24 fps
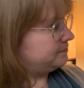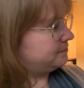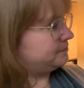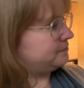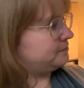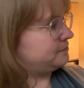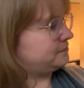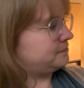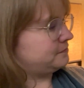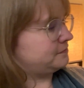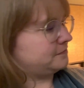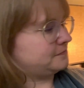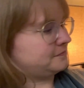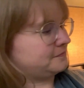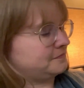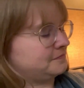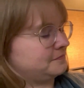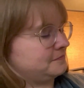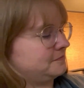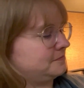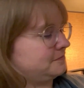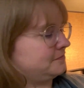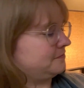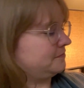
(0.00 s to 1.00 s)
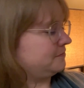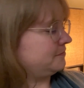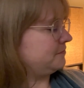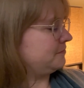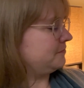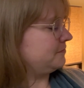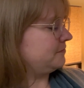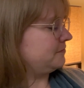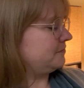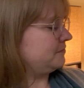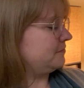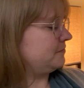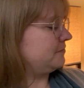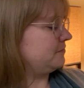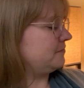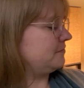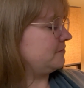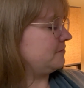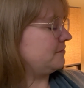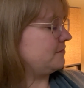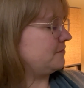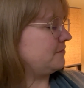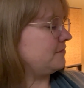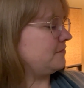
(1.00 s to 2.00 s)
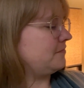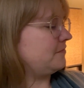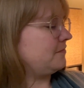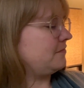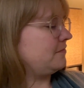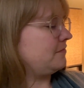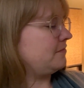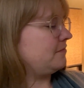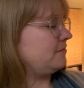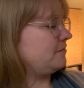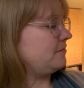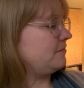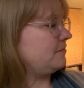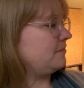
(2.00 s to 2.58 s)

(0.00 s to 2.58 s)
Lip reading: Nobody speaks.